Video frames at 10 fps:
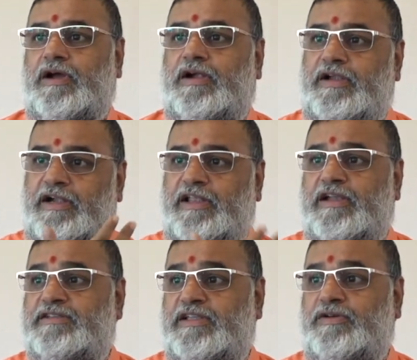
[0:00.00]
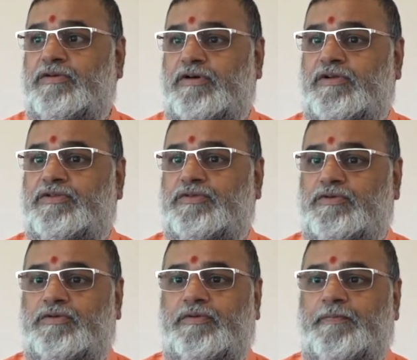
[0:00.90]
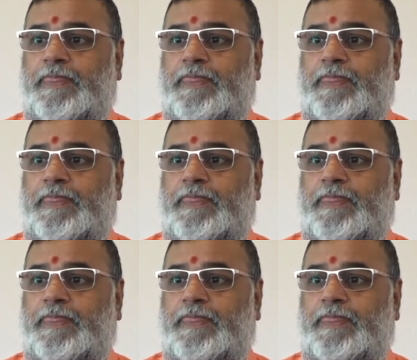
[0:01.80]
100 years ago or so.